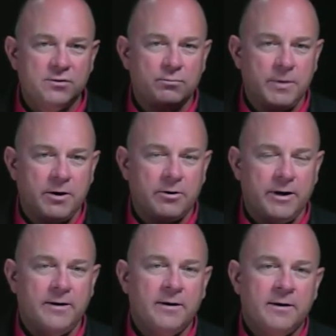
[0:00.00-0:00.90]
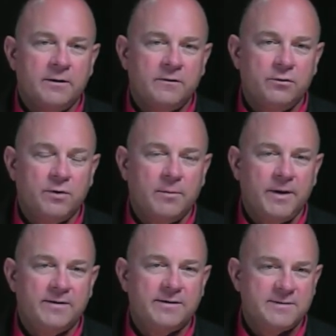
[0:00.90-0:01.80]
marry to uh,
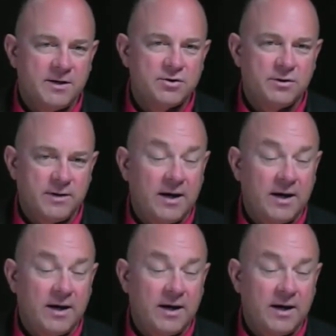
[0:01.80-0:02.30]
make decision,